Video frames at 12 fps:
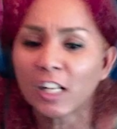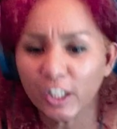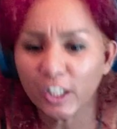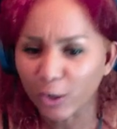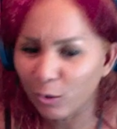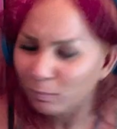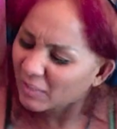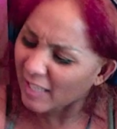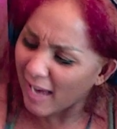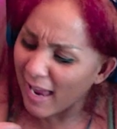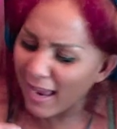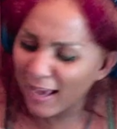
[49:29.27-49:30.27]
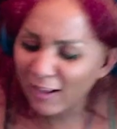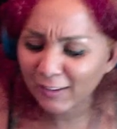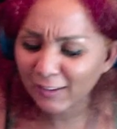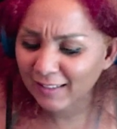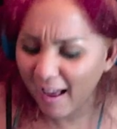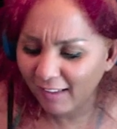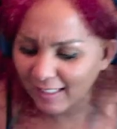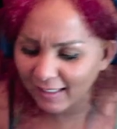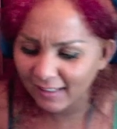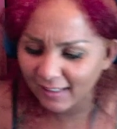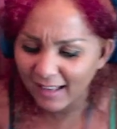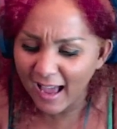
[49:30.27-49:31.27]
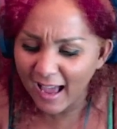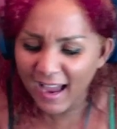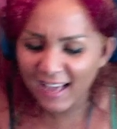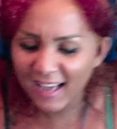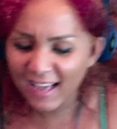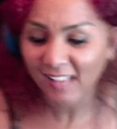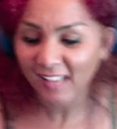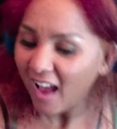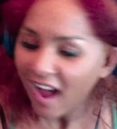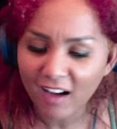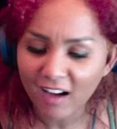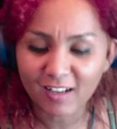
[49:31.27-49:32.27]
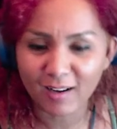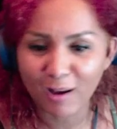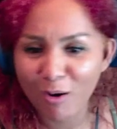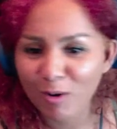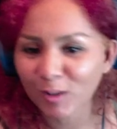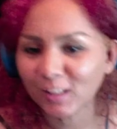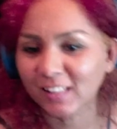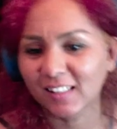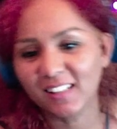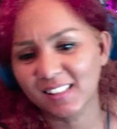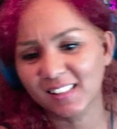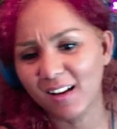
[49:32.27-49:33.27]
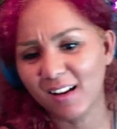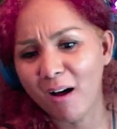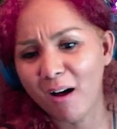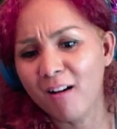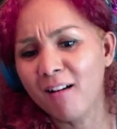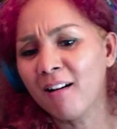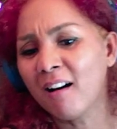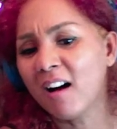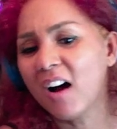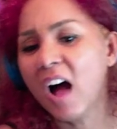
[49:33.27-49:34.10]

Come turn out the lights and close the door.